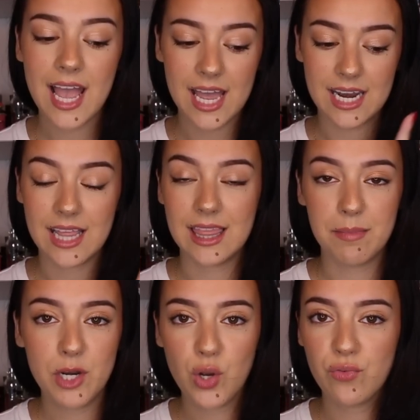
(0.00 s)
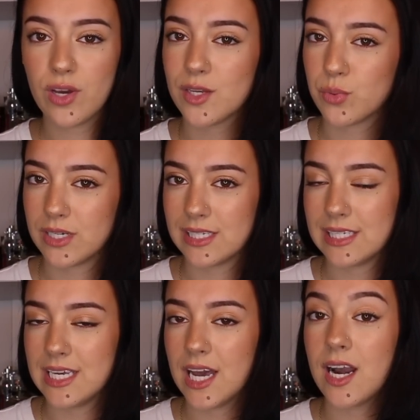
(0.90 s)
And let me know if you guys wanna
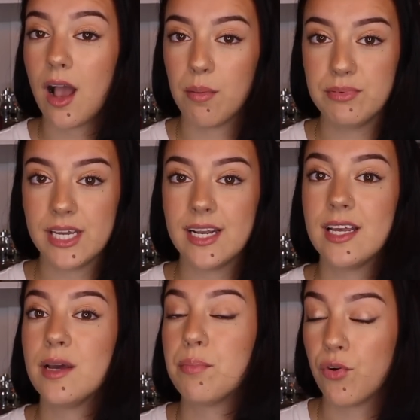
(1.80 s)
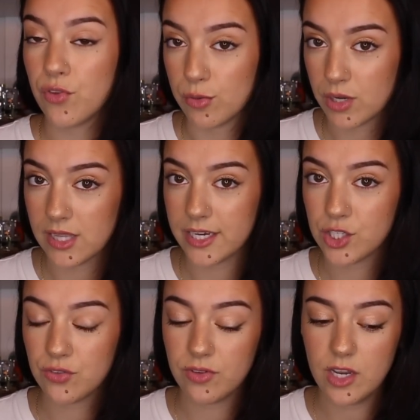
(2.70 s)
see an updated perfume
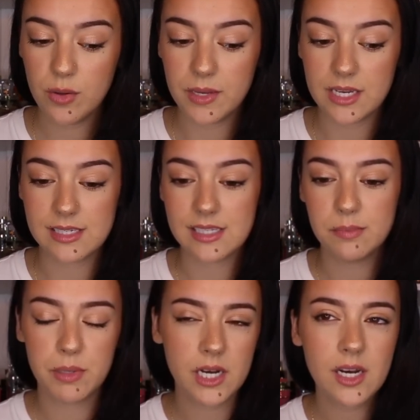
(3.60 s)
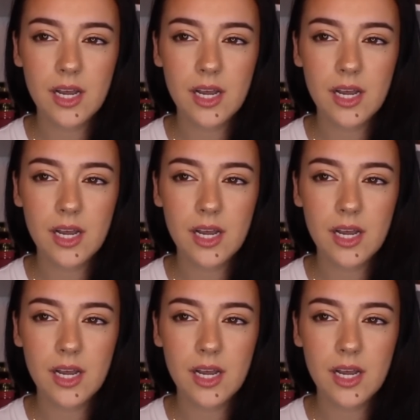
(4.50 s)
collection video because it's been